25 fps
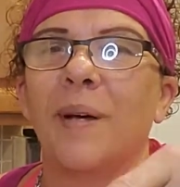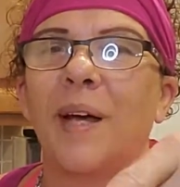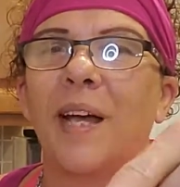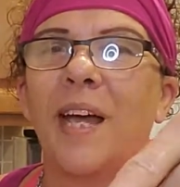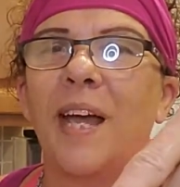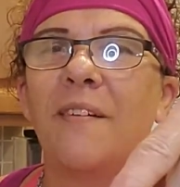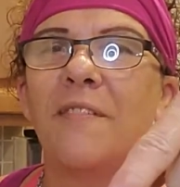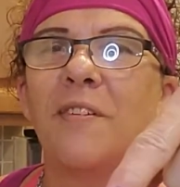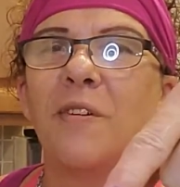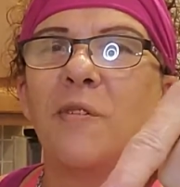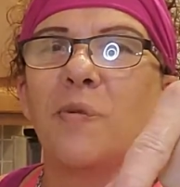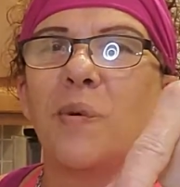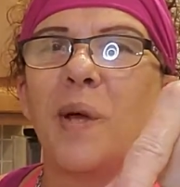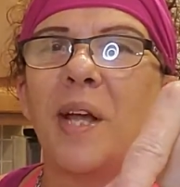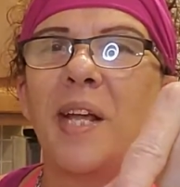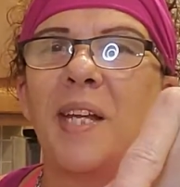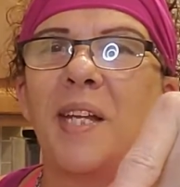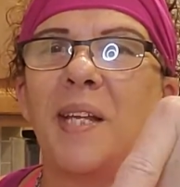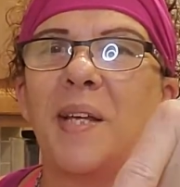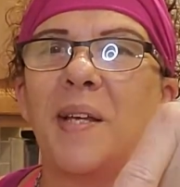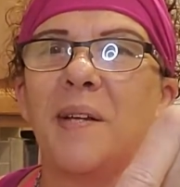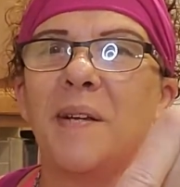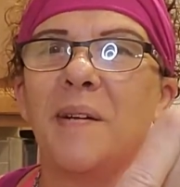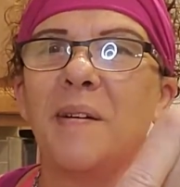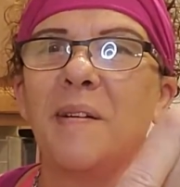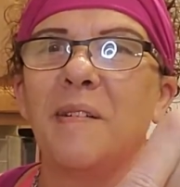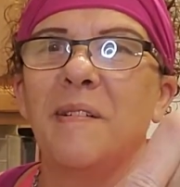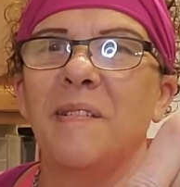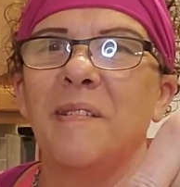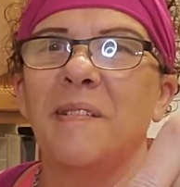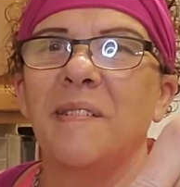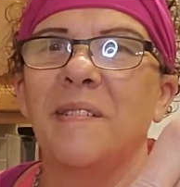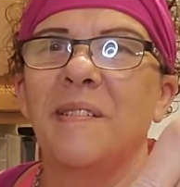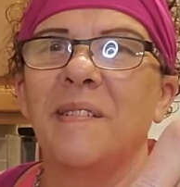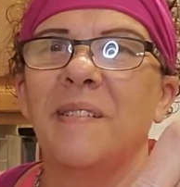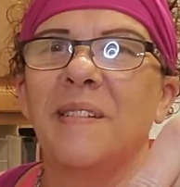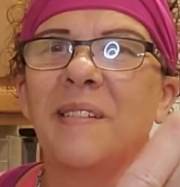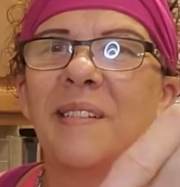I have it right here,
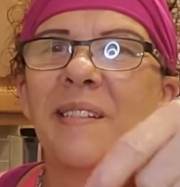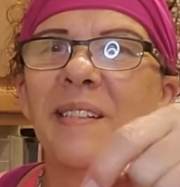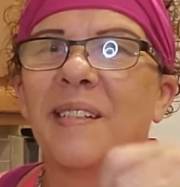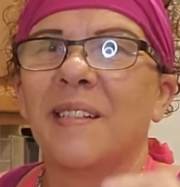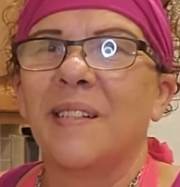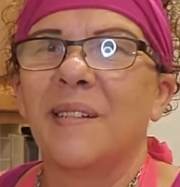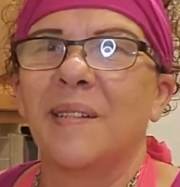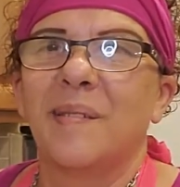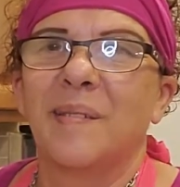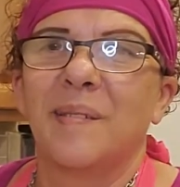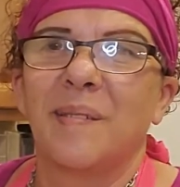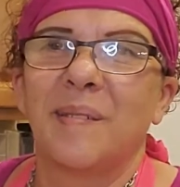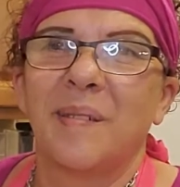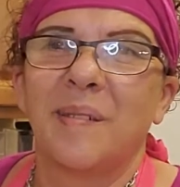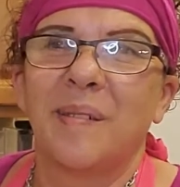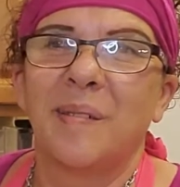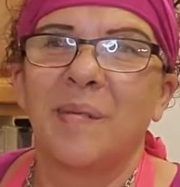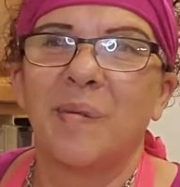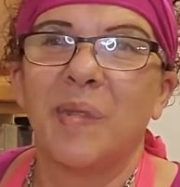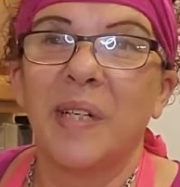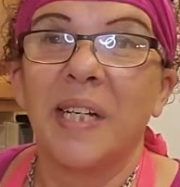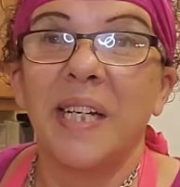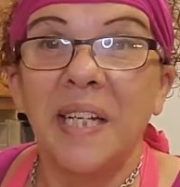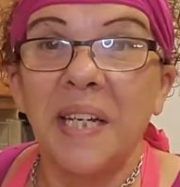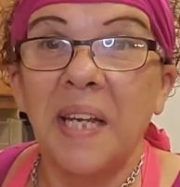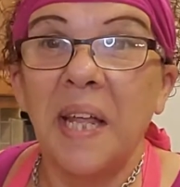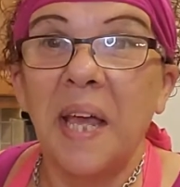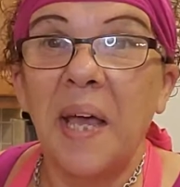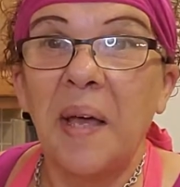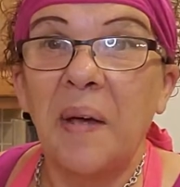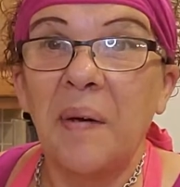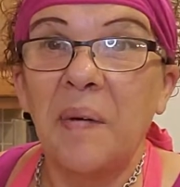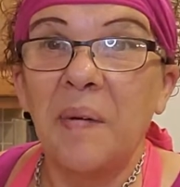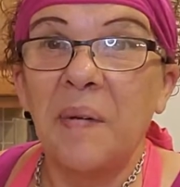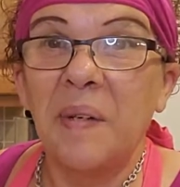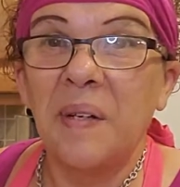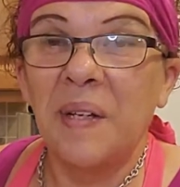written down.